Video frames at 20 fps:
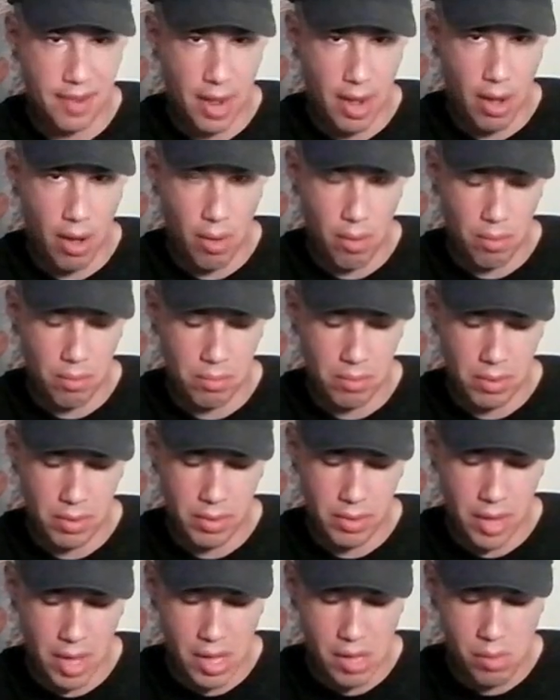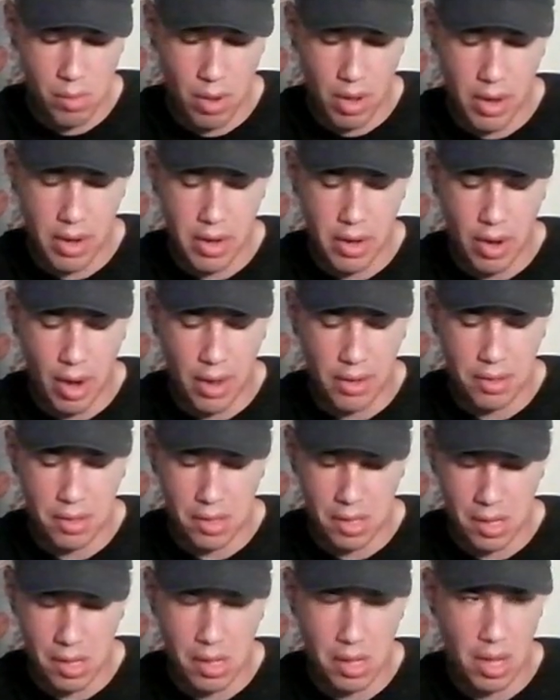Now, this one, I've
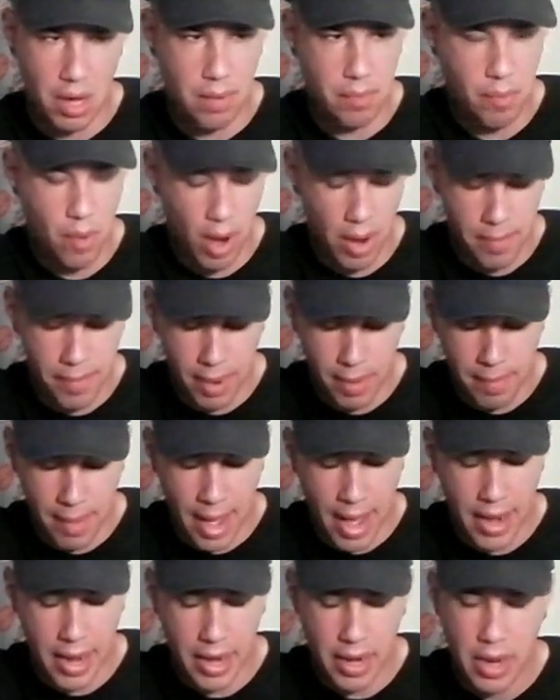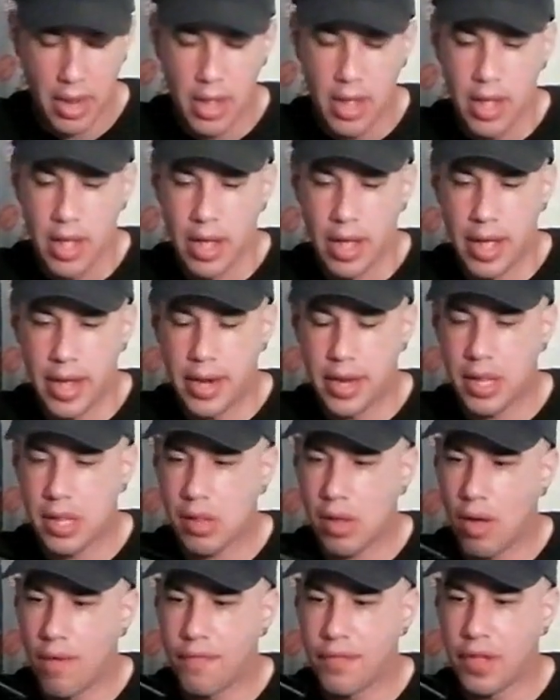seen quite a bit about it, and
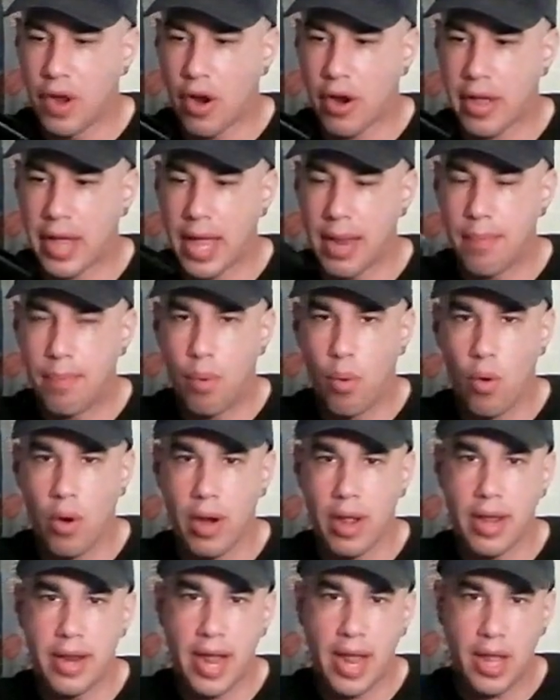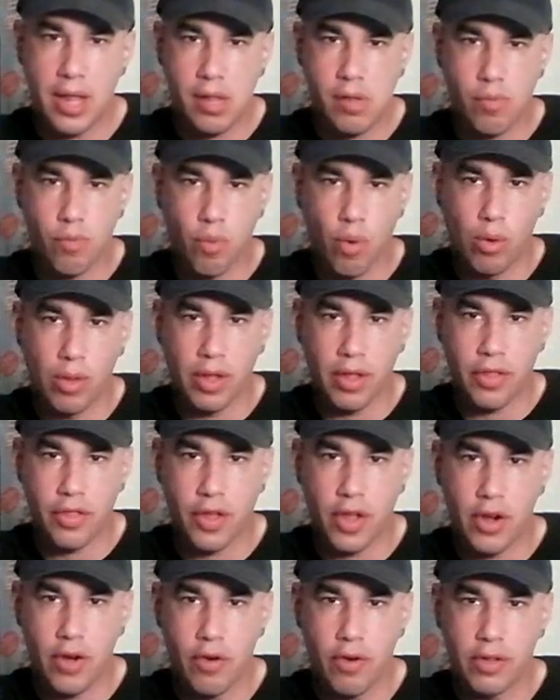it's off the arcade port, and that is Rolling
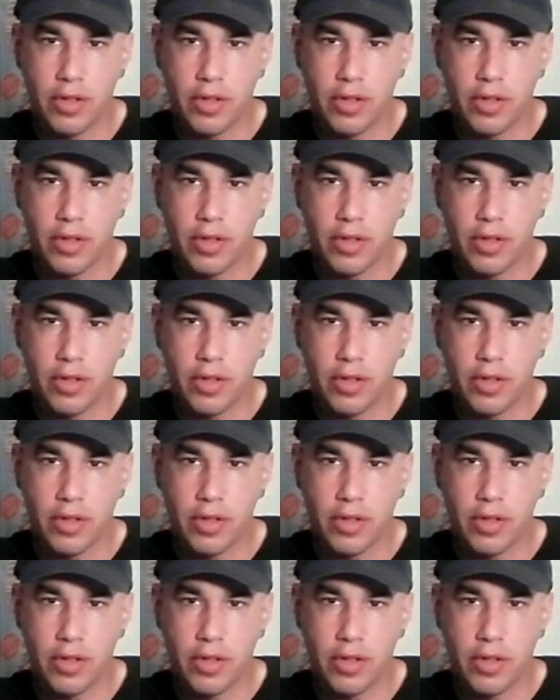Thunder.